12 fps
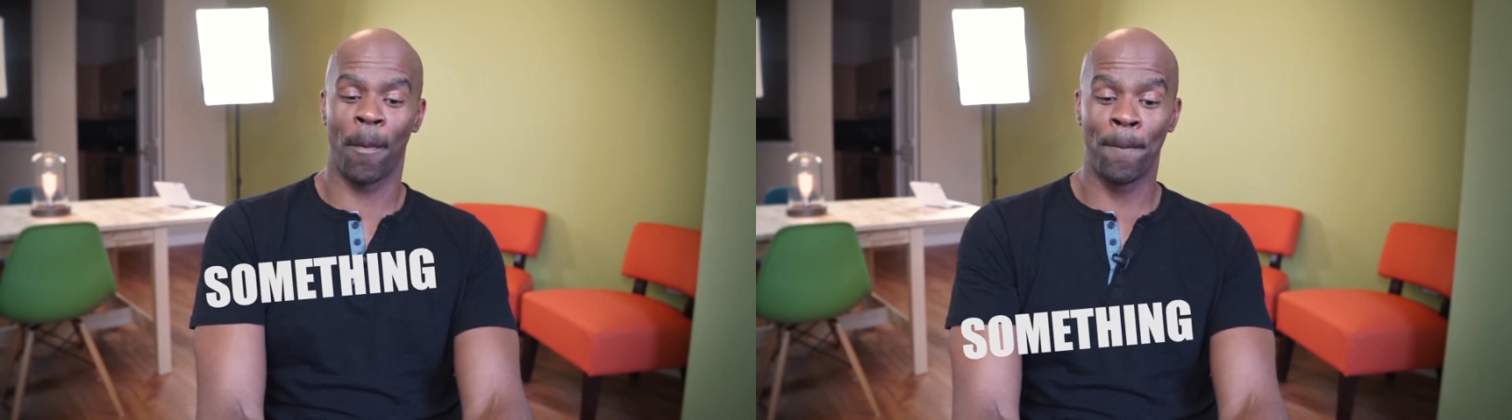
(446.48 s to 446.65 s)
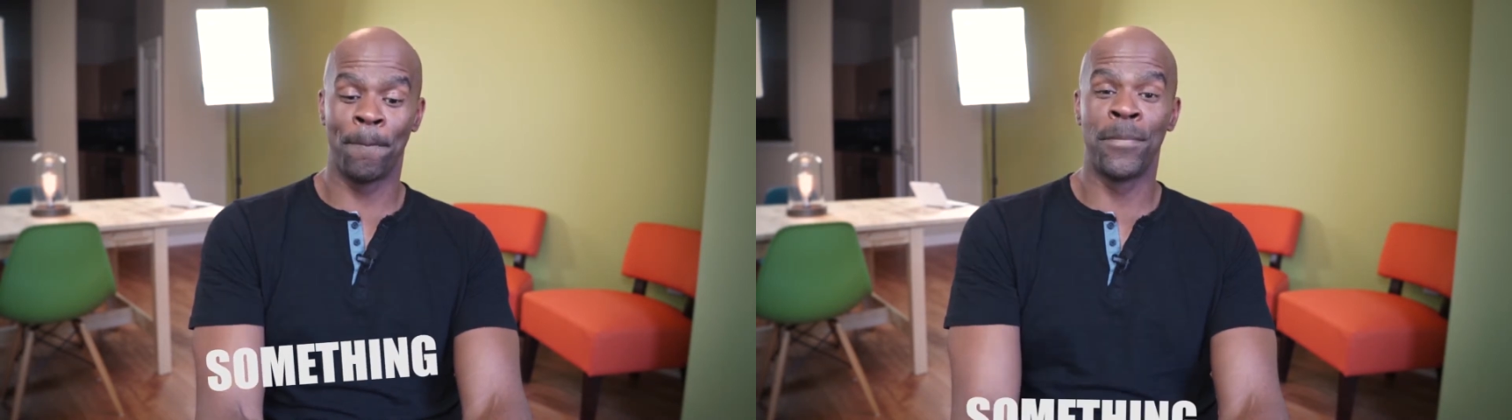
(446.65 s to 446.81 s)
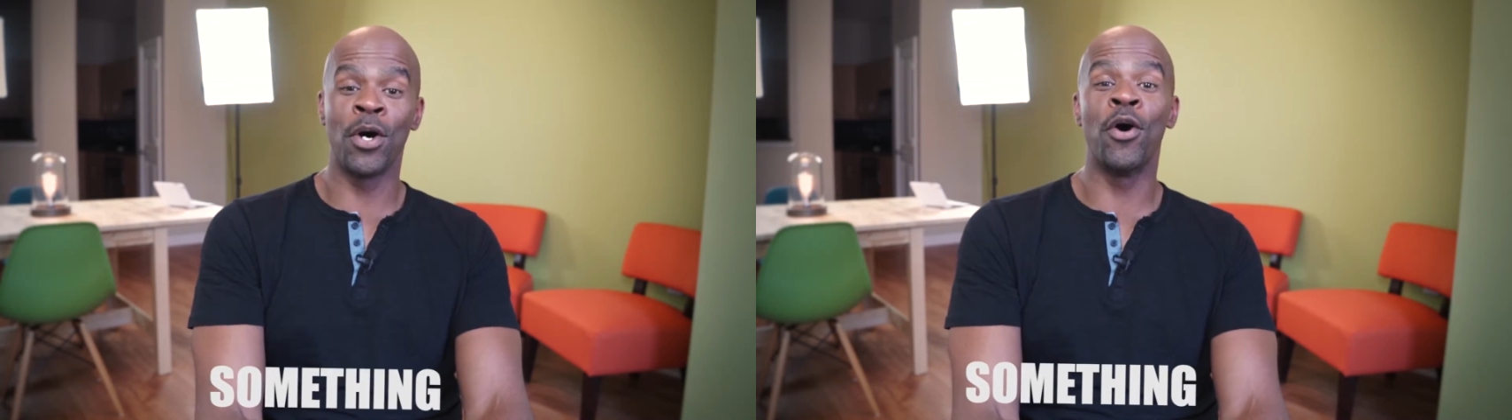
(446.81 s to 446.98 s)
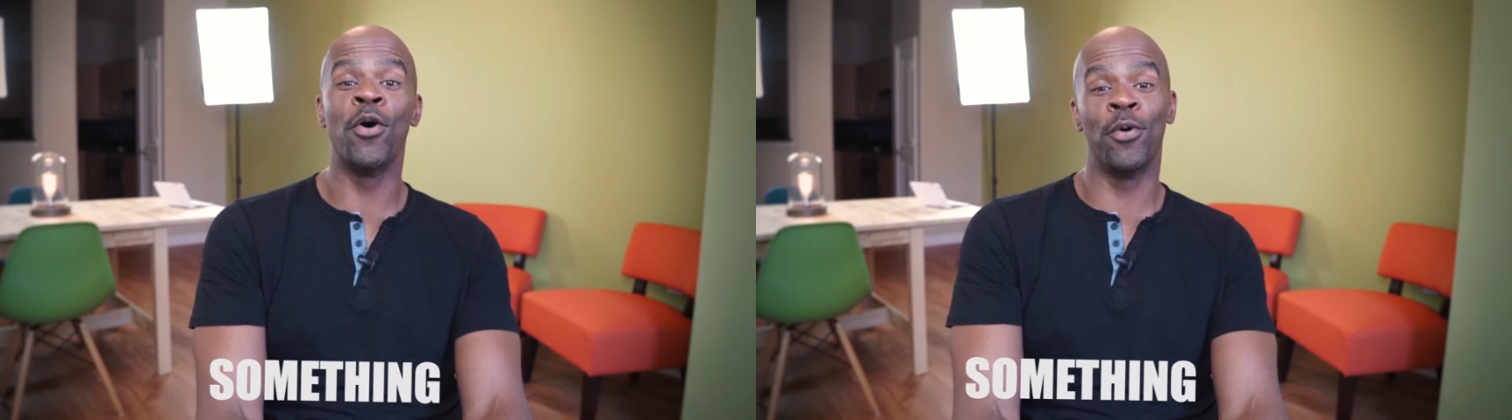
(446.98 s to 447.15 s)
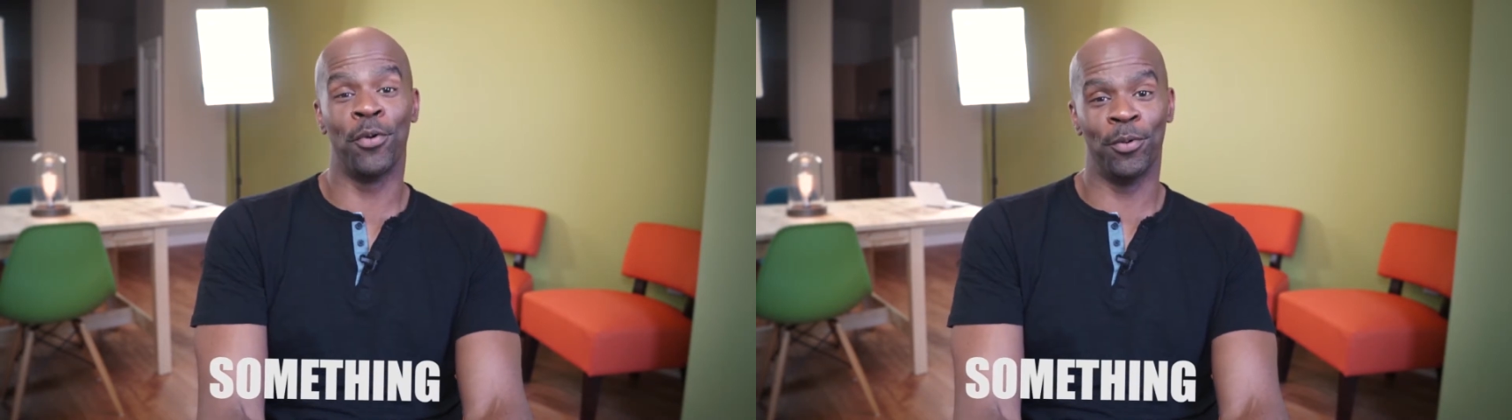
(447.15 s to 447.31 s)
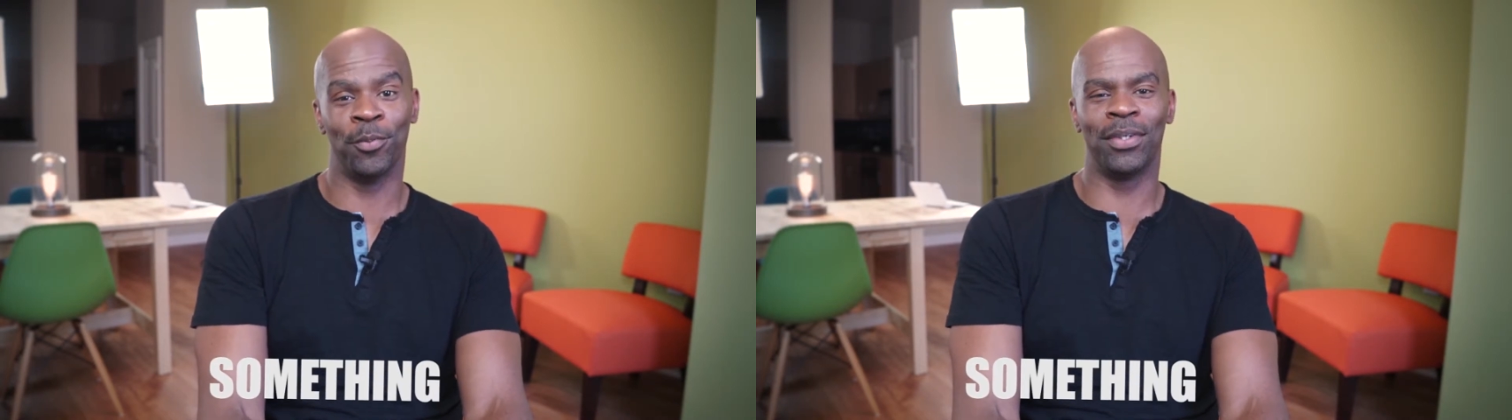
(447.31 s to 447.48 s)

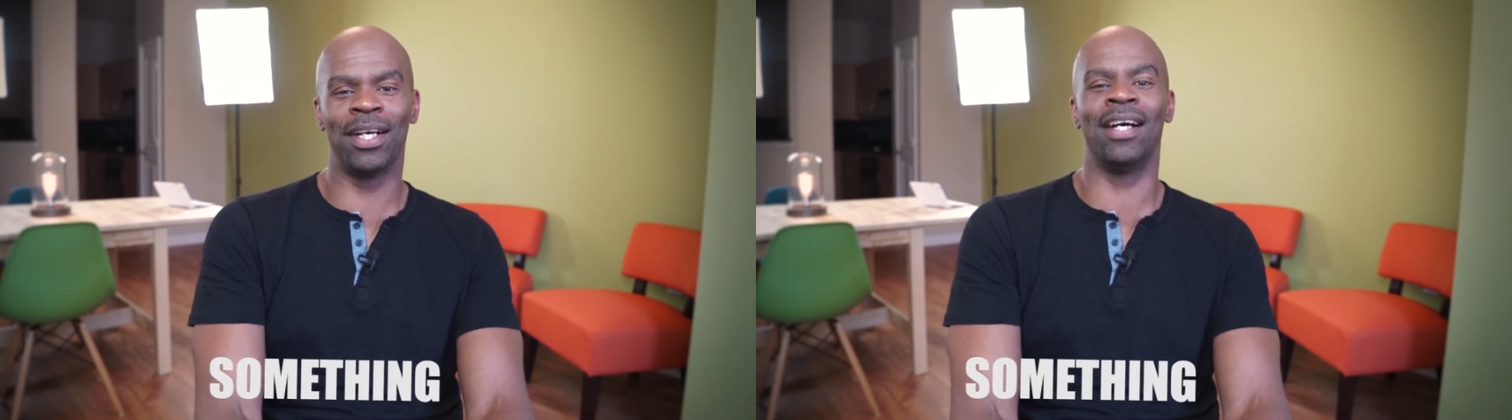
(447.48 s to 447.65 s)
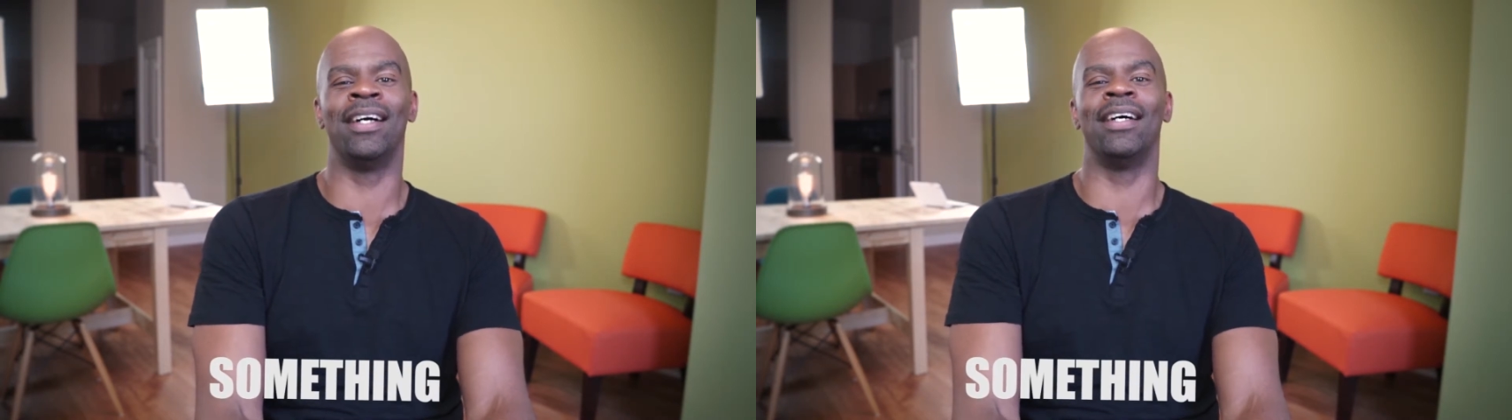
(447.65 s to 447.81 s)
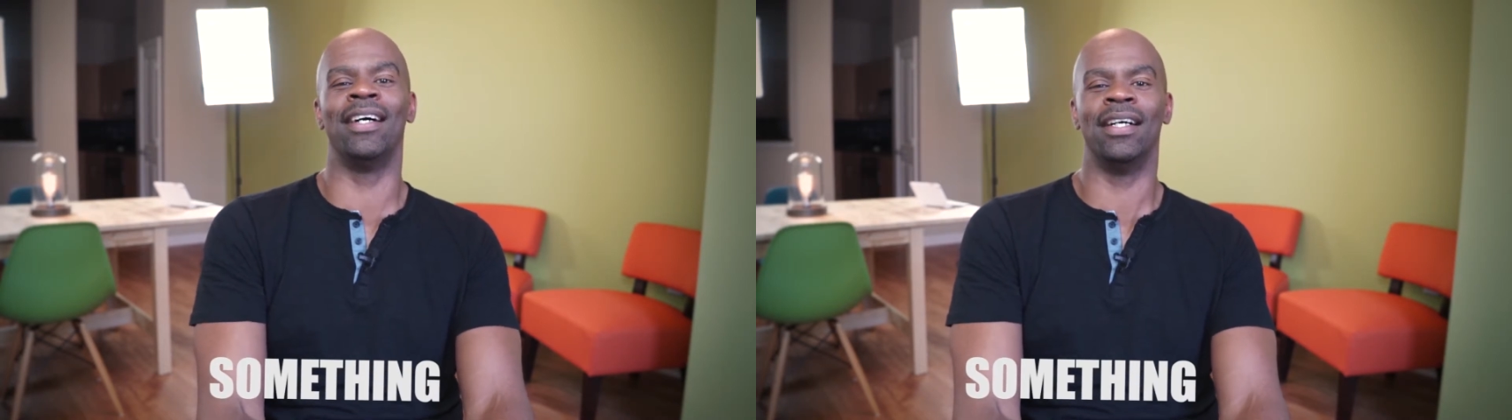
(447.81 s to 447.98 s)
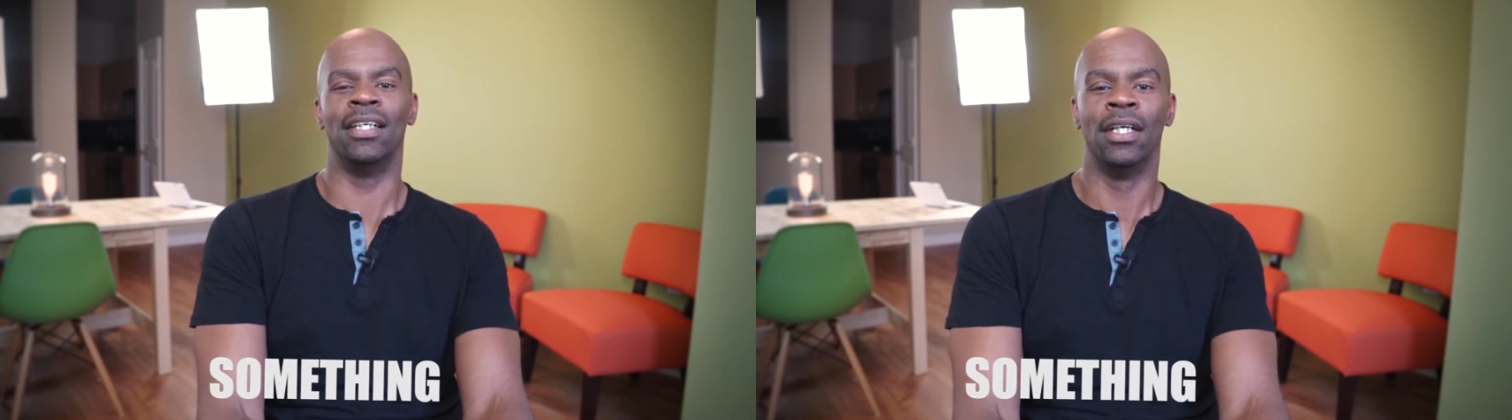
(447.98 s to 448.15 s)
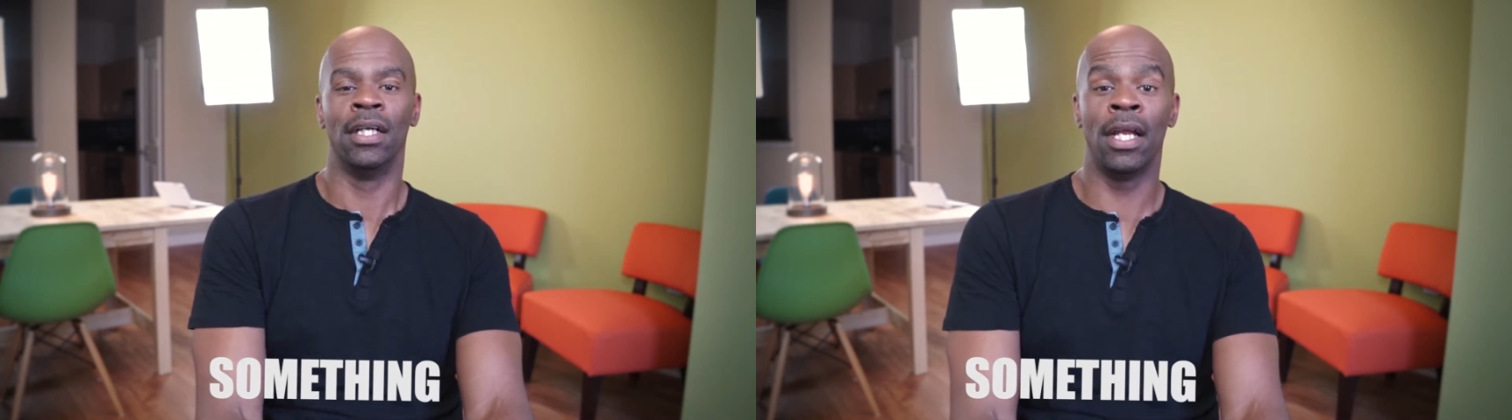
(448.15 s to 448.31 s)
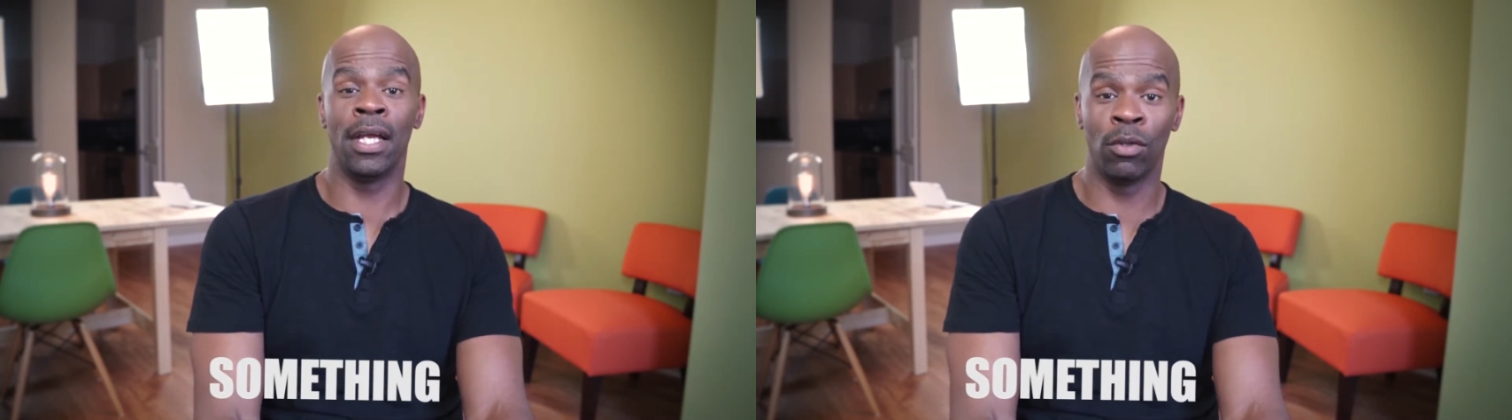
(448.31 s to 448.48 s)
Boom.
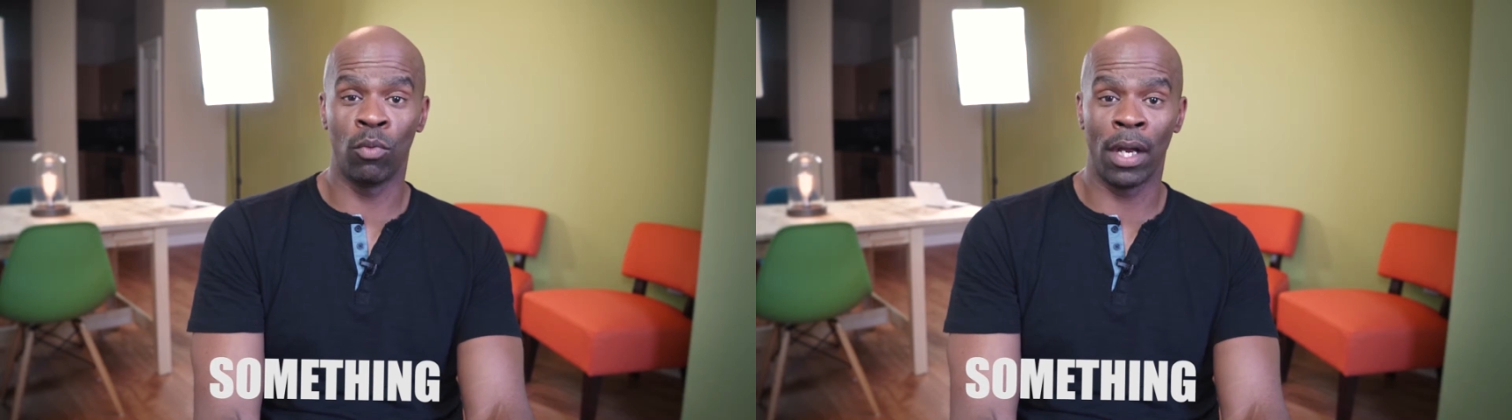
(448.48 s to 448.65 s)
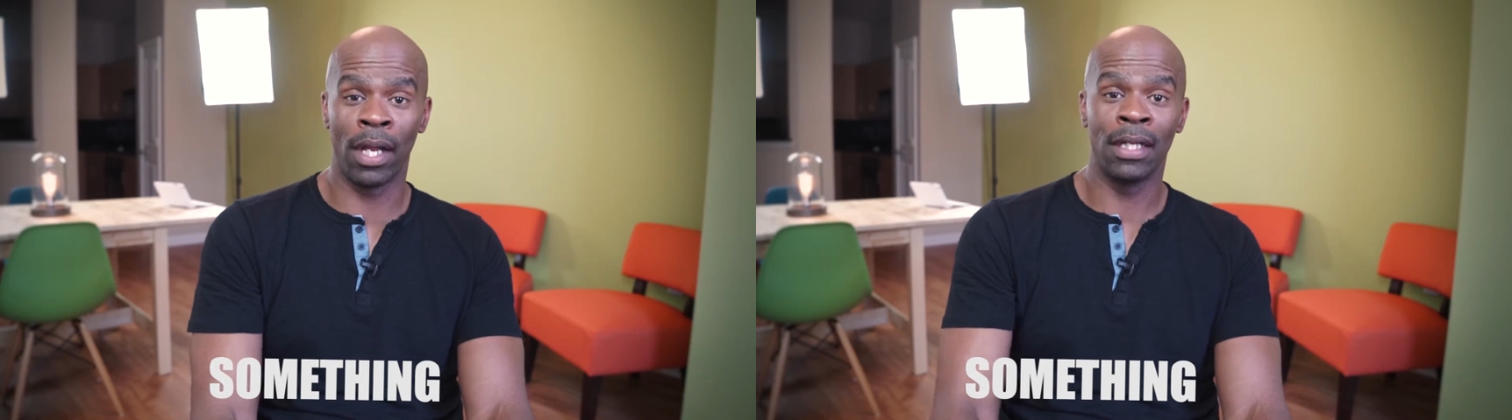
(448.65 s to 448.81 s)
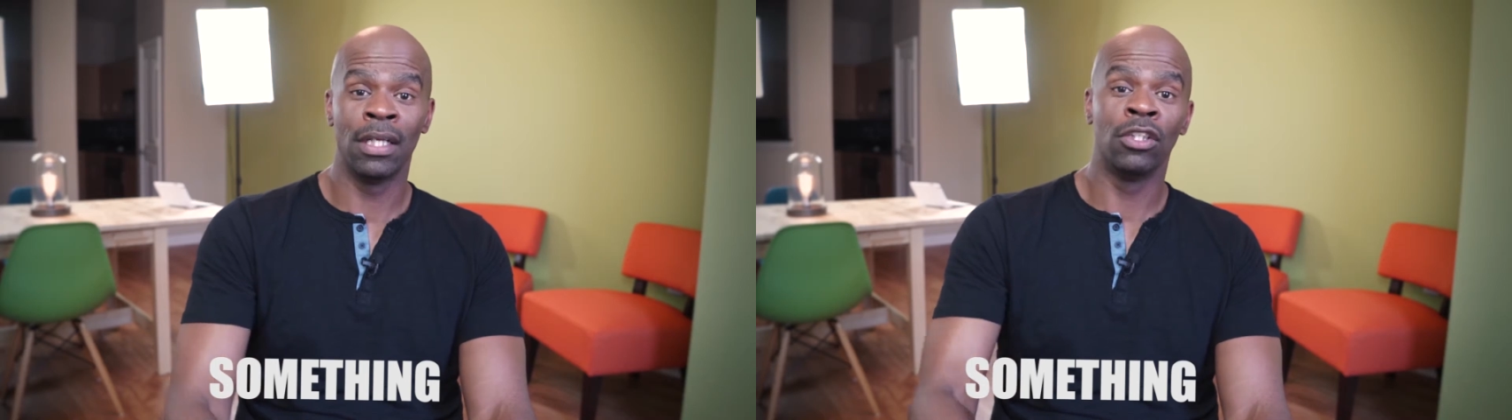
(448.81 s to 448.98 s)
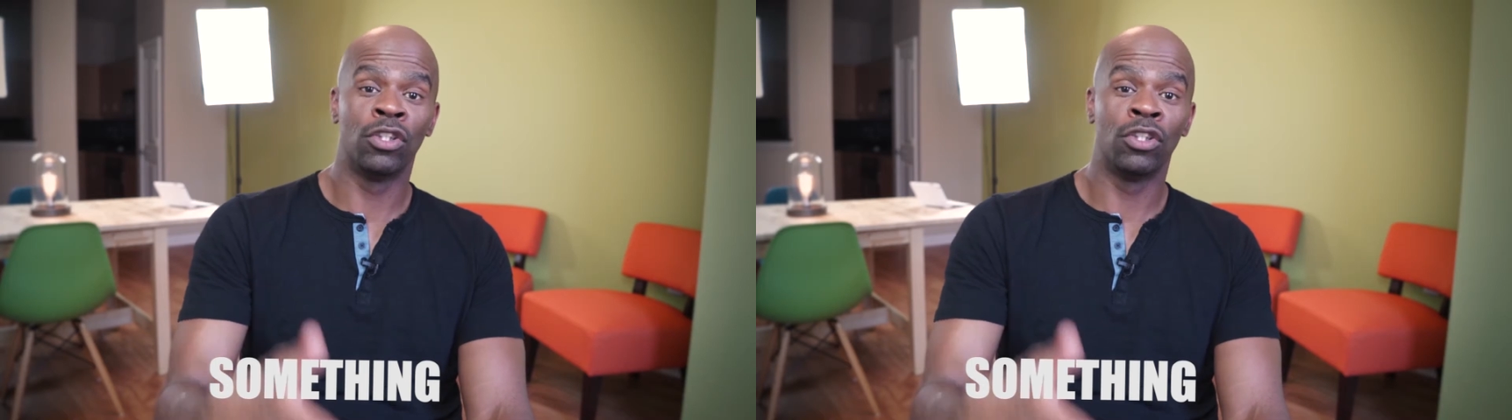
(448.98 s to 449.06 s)
Anyway,